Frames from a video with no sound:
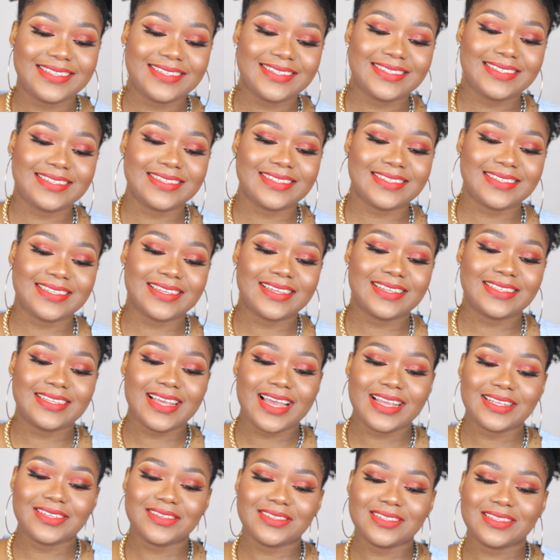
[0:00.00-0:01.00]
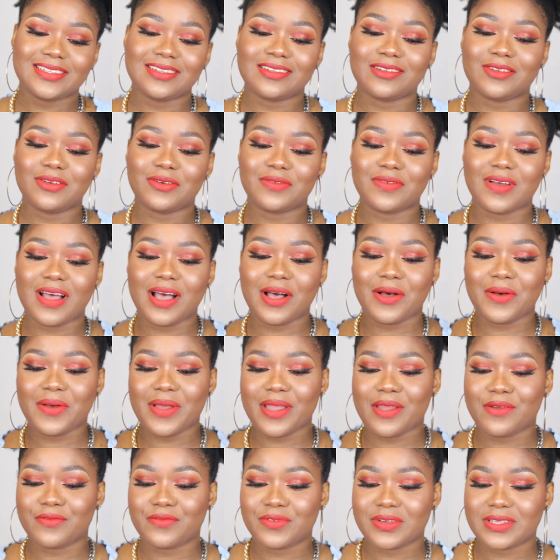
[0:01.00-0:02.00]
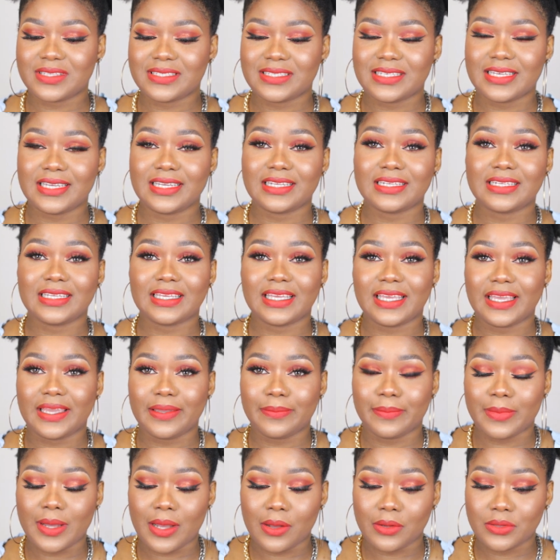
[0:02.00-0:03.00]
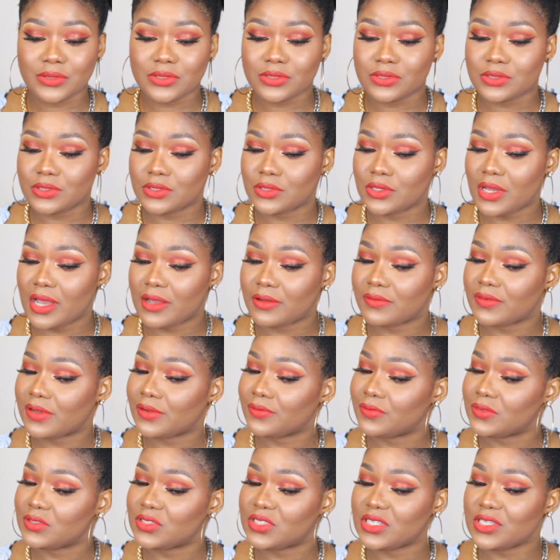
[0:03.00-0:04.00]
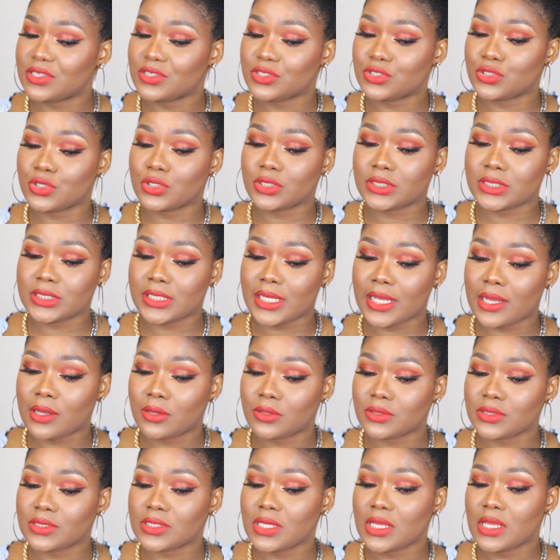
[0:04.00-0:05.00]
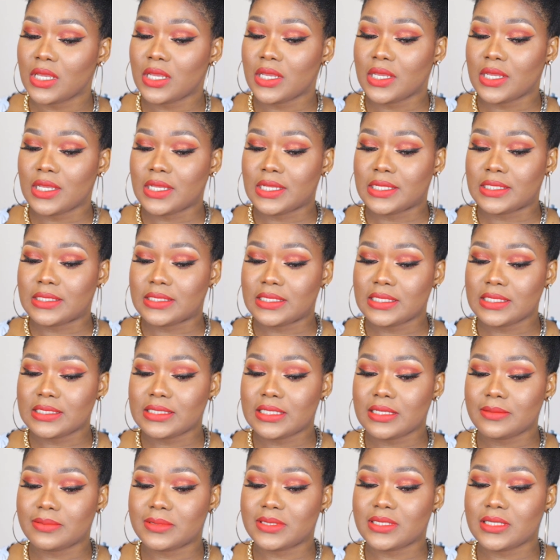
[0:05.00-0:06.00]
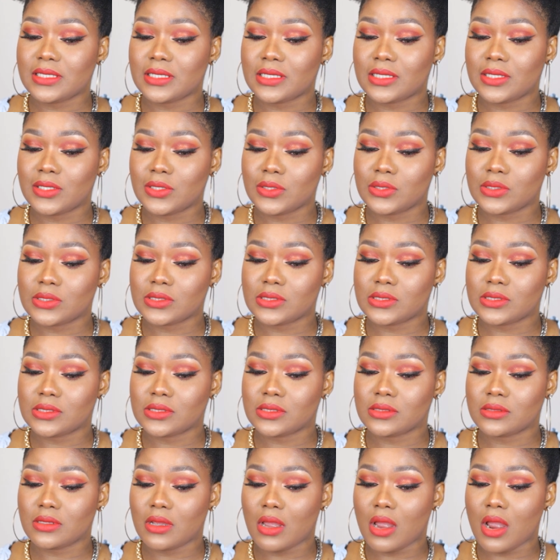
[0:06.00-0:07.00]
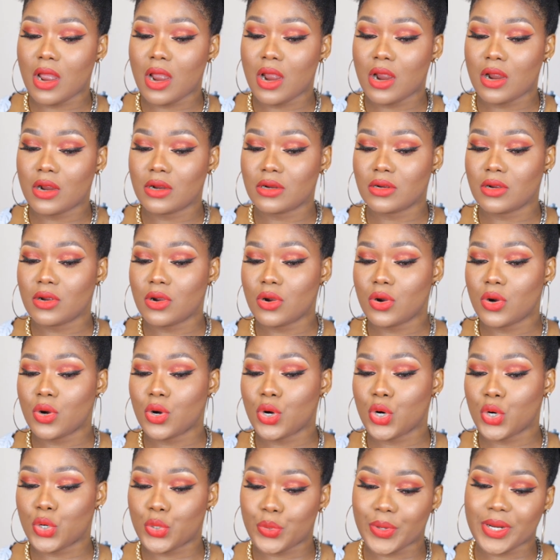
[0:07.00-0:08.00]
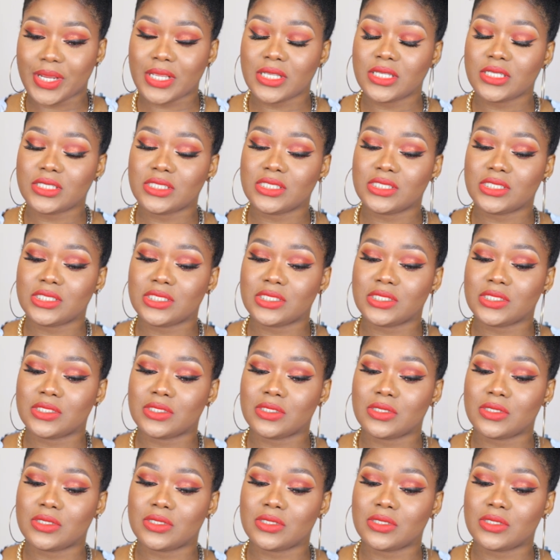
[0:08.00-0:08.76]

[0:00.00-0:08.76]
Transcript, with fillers: this is it i just love how everything came out how everything turned out this lipstick looks orange